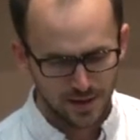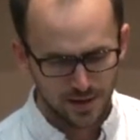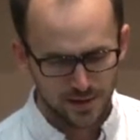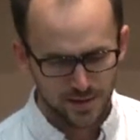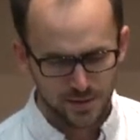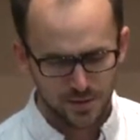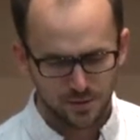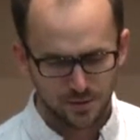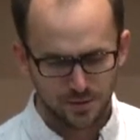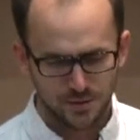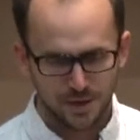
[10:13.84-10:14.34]

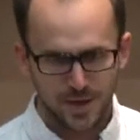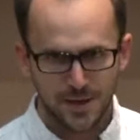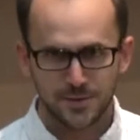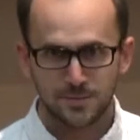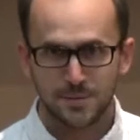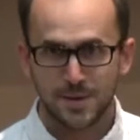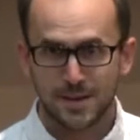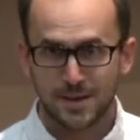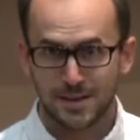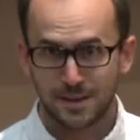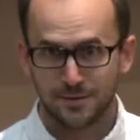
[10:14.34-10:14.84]
So you have
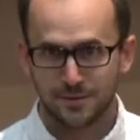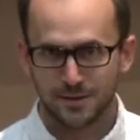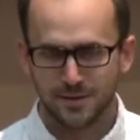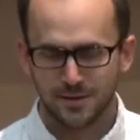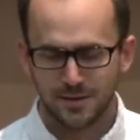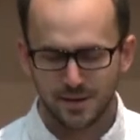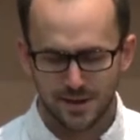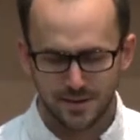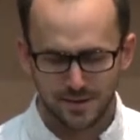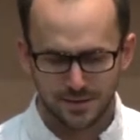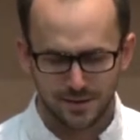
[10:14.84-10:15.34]
to be clever,
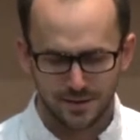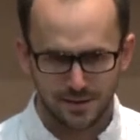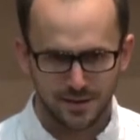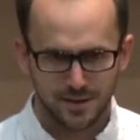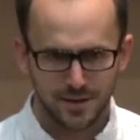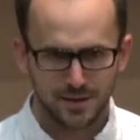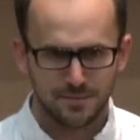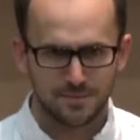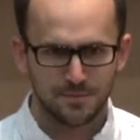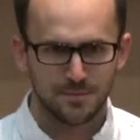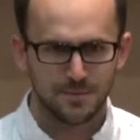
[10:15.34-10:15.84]

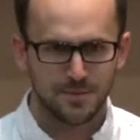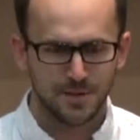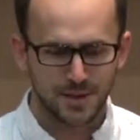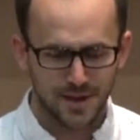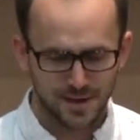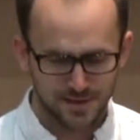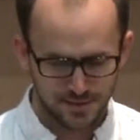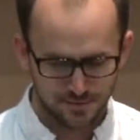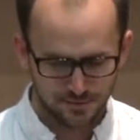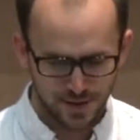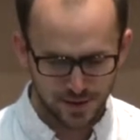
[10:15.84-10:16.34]
and
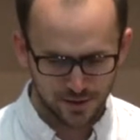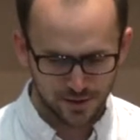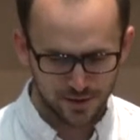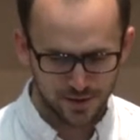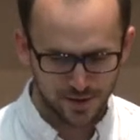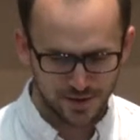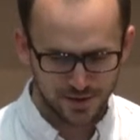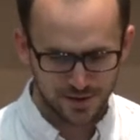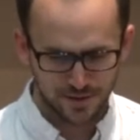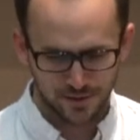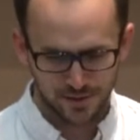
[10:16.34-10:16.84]
as the
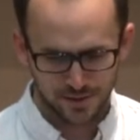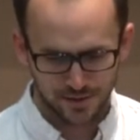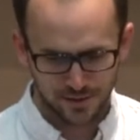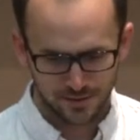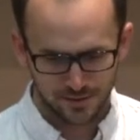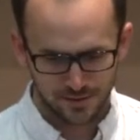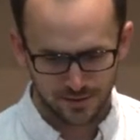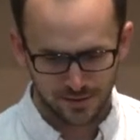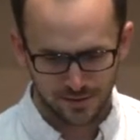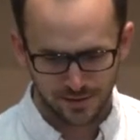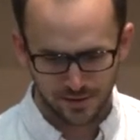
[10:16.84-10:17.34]
micro-ROS node
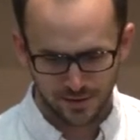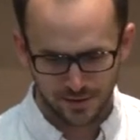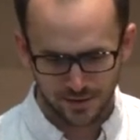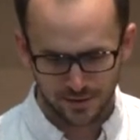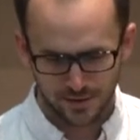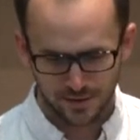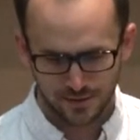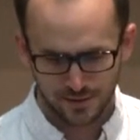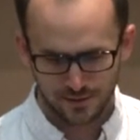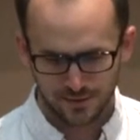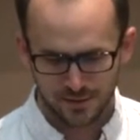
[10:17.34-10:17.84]
and
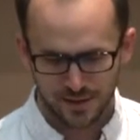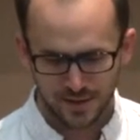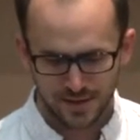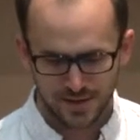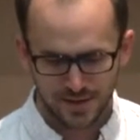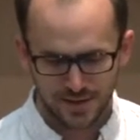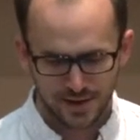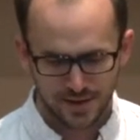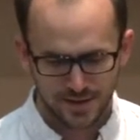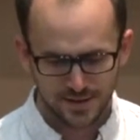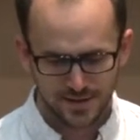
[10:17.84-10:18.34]

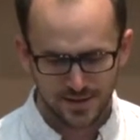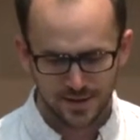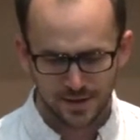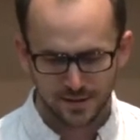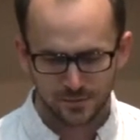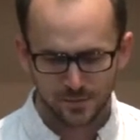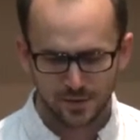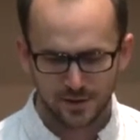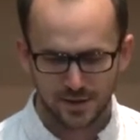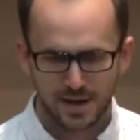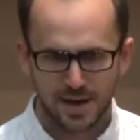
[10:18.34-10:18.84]
ROS-C has
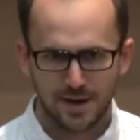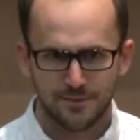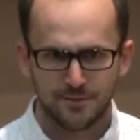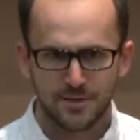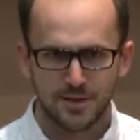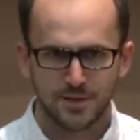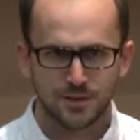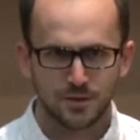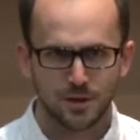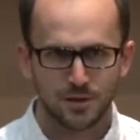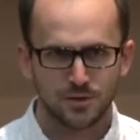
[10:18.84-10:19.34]
done, where you have
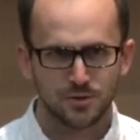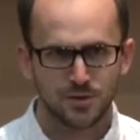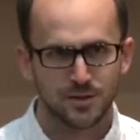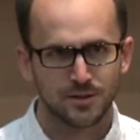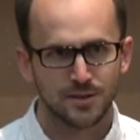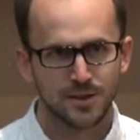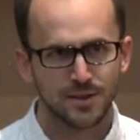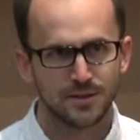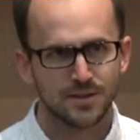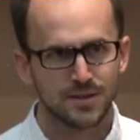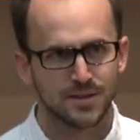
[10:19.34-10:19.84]
these code
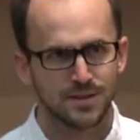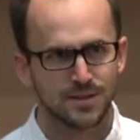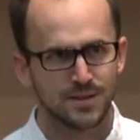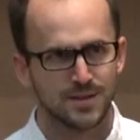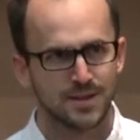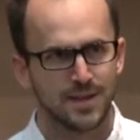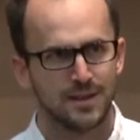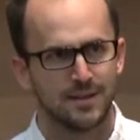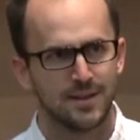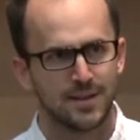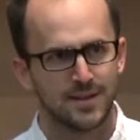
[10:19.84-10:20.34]
generators, so you
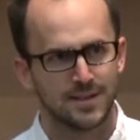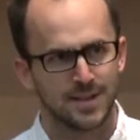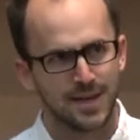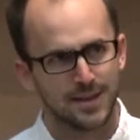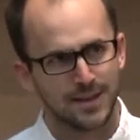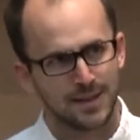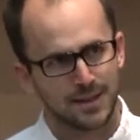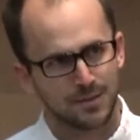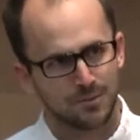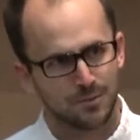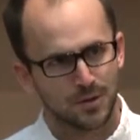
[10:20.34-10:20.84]
say
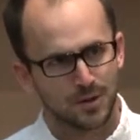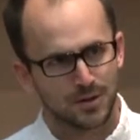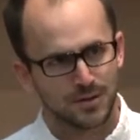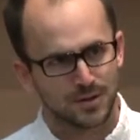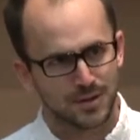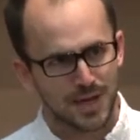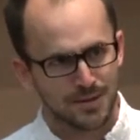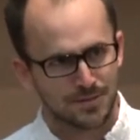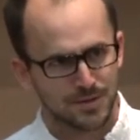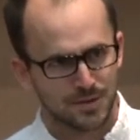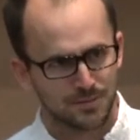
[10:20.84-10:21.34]
exactly
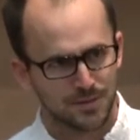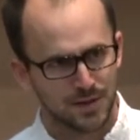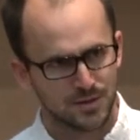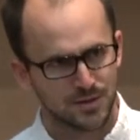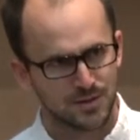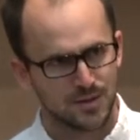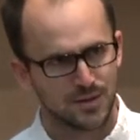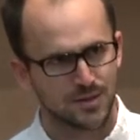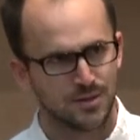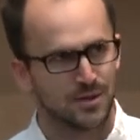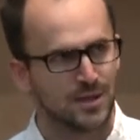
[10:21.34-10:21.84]
what types of
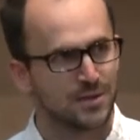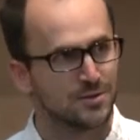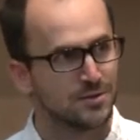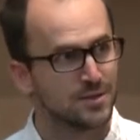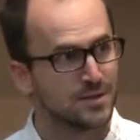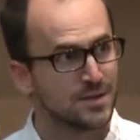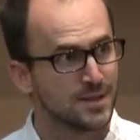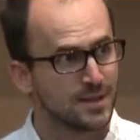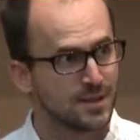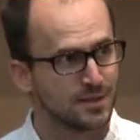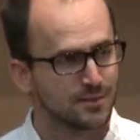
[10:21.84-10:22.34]
messages you're
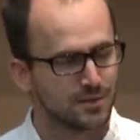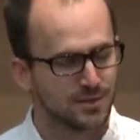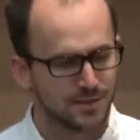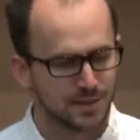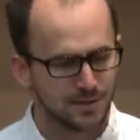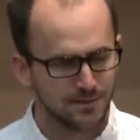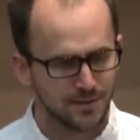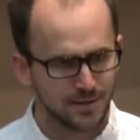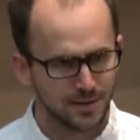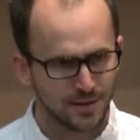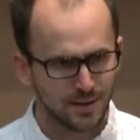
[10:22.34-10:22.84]
interested in
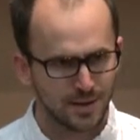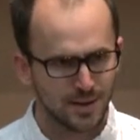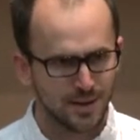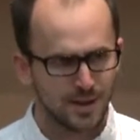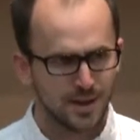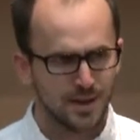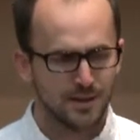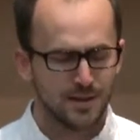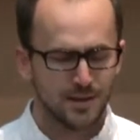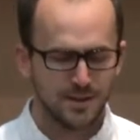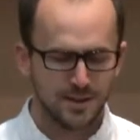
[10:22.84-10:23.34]
receiving,
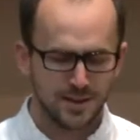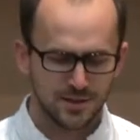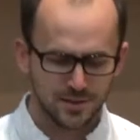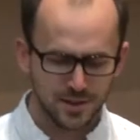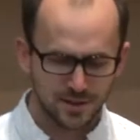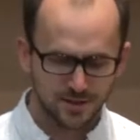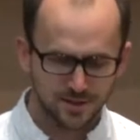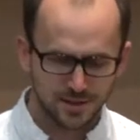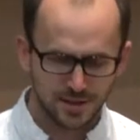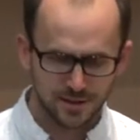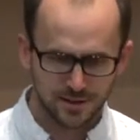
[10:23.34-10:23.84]
then they
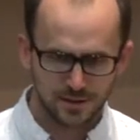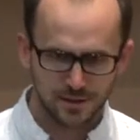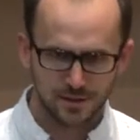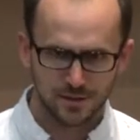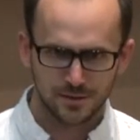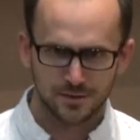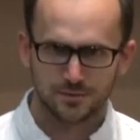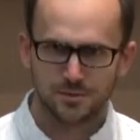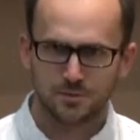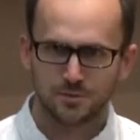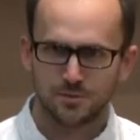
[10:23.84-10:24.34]
generate
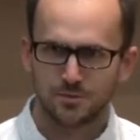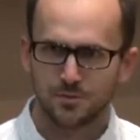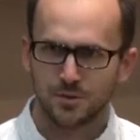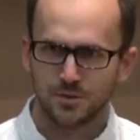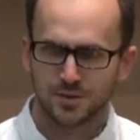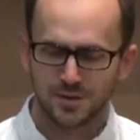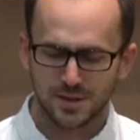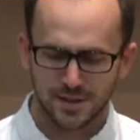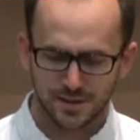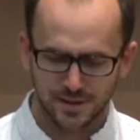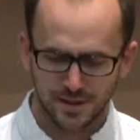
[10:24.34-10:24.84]
code
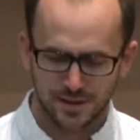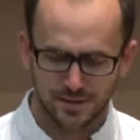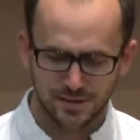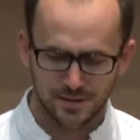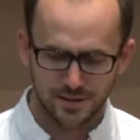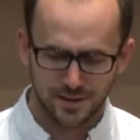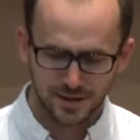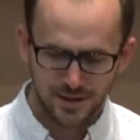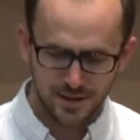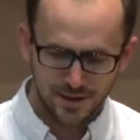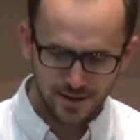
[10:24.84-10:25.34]
which can
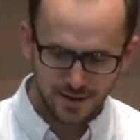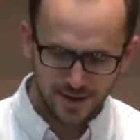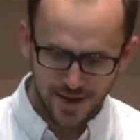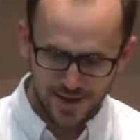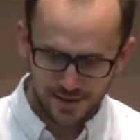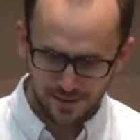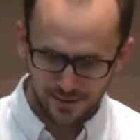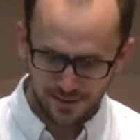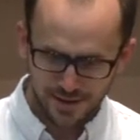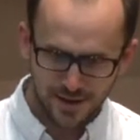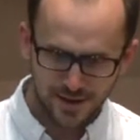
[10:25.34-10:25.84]
then
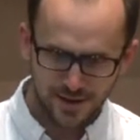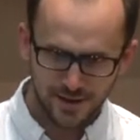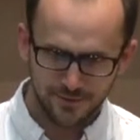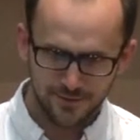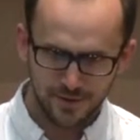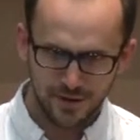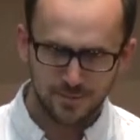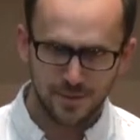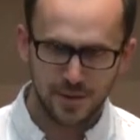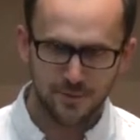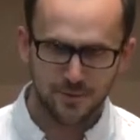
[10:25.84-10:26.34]
handle that in a
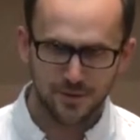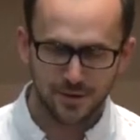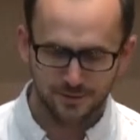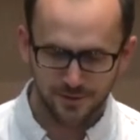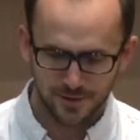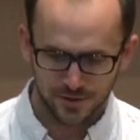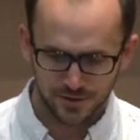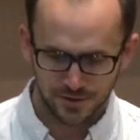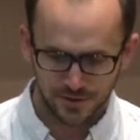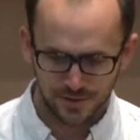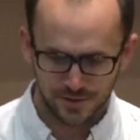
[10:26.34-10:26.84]
very memory
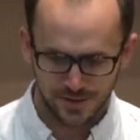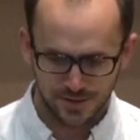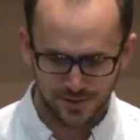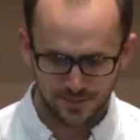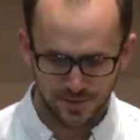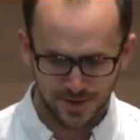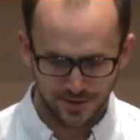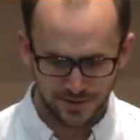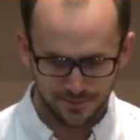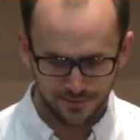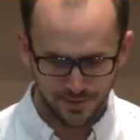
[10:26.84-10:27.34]
efficient and
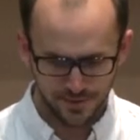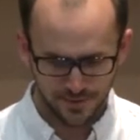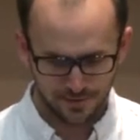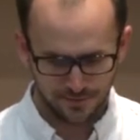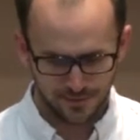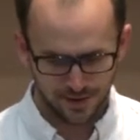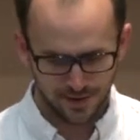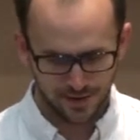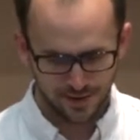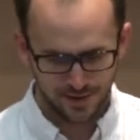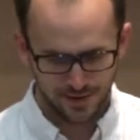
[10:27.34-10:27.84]
space
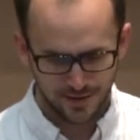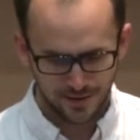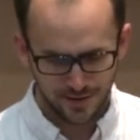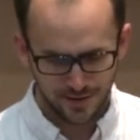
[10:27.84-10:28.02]
efficient way.